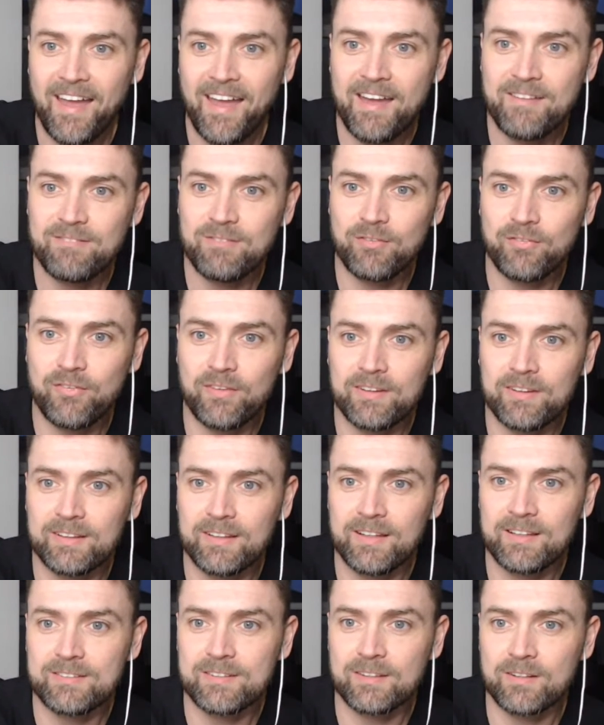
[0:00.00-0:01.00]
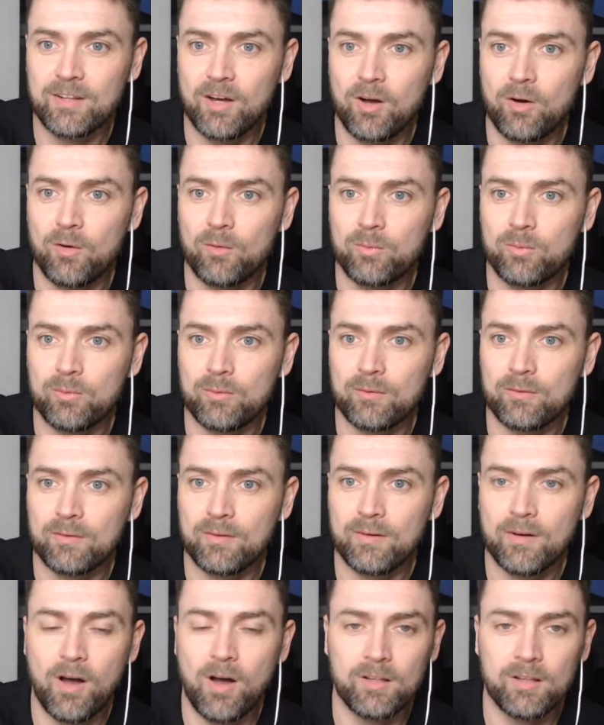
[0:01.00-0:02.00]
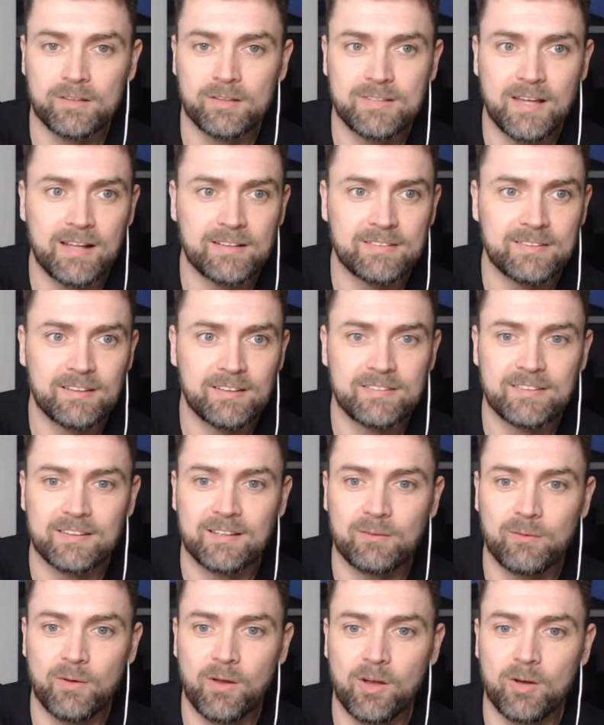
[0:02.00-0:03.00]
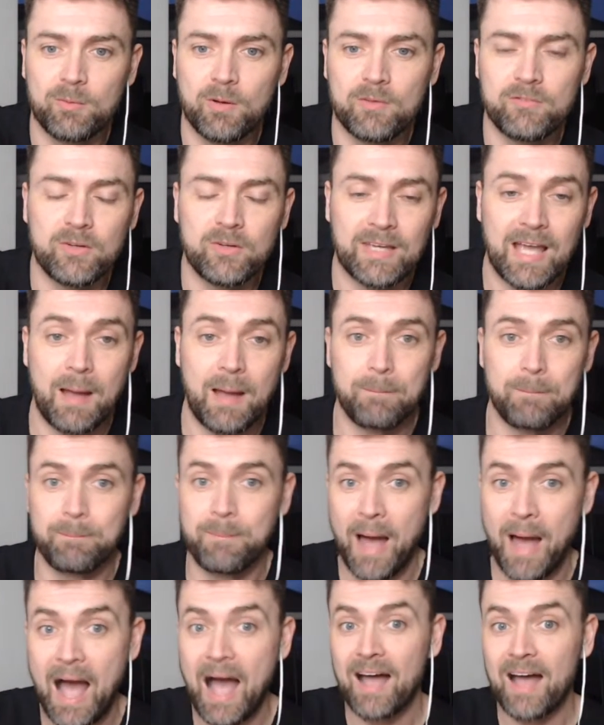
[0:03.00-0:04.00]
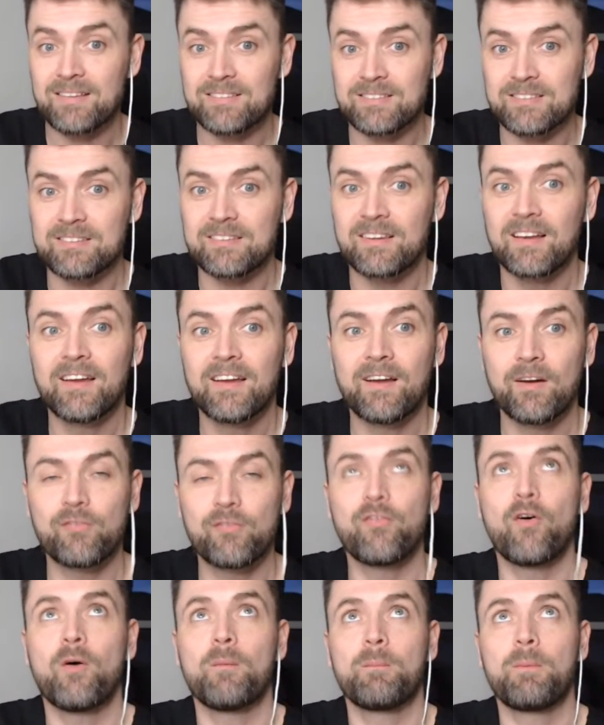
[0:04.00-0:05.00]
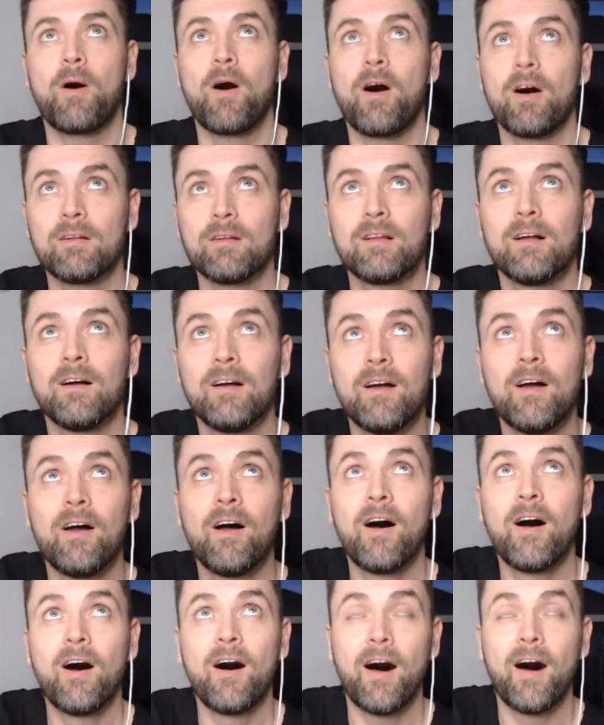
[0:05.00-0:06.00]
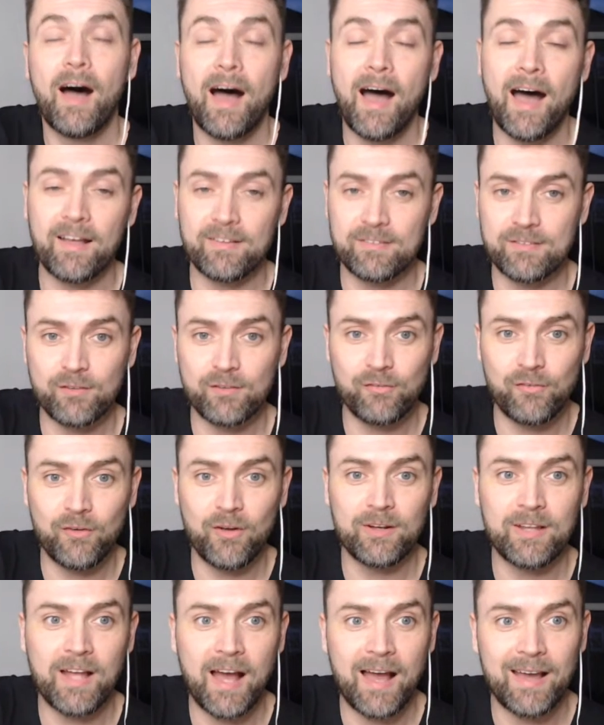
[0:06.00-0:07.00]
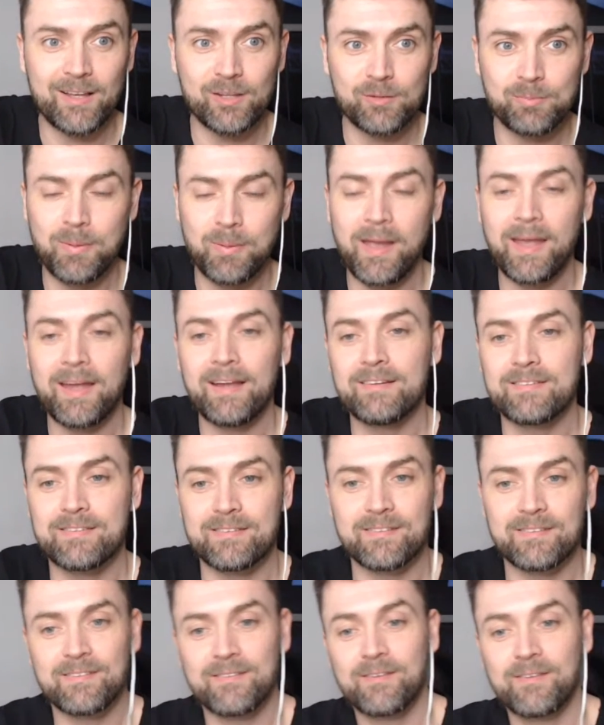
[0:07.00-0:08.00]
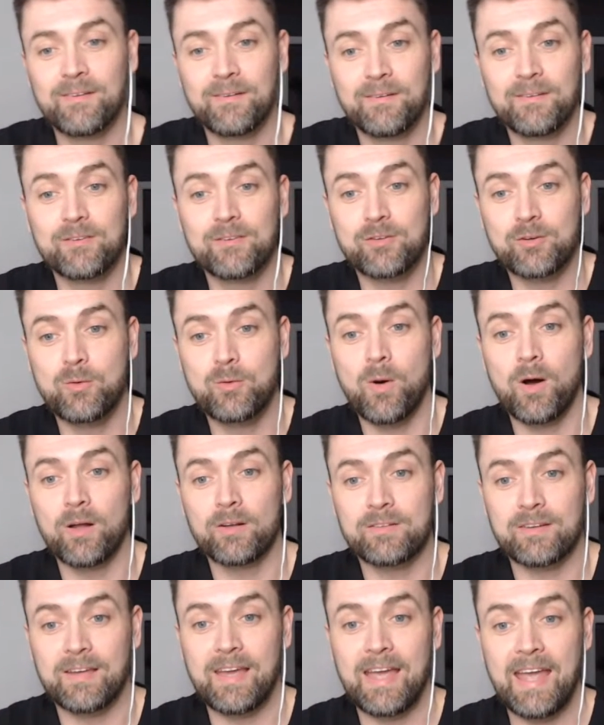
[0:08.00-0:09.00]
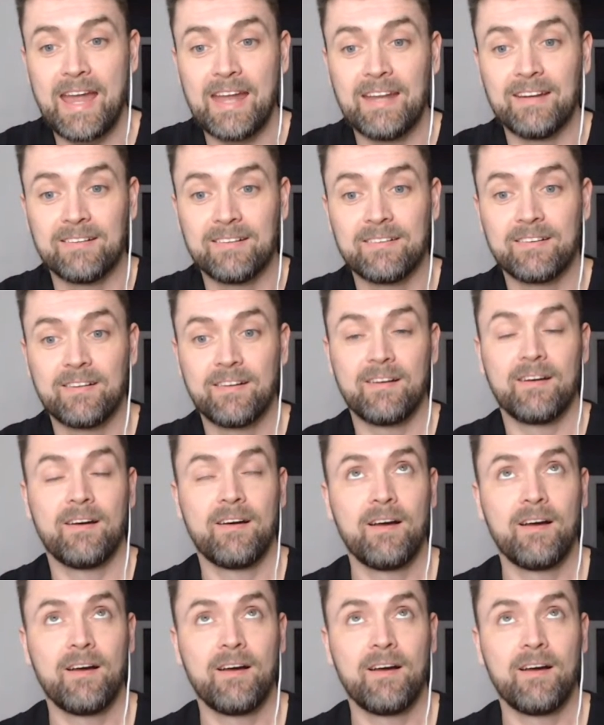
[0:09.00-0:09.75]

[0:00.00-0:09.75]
Everything you need to know, all the tactics in the world, but you can't pass a football as the third highest paid squad in